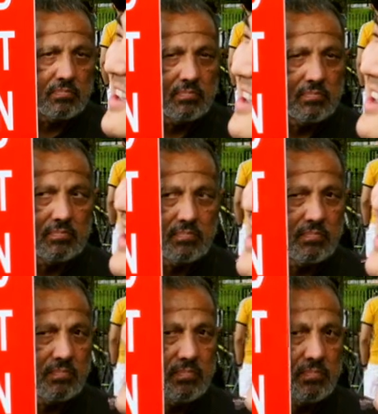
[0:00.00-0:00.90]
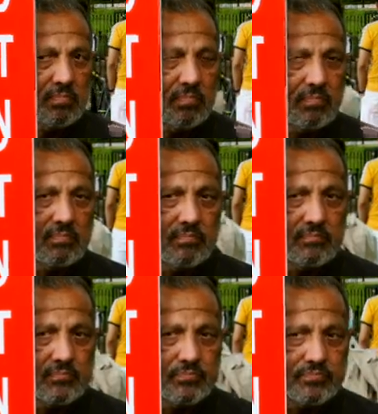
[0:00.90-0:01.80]

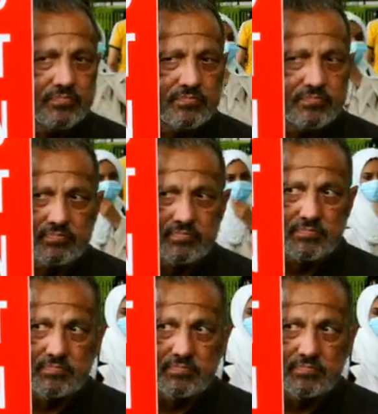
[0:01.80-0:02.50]
This person isn't speaking.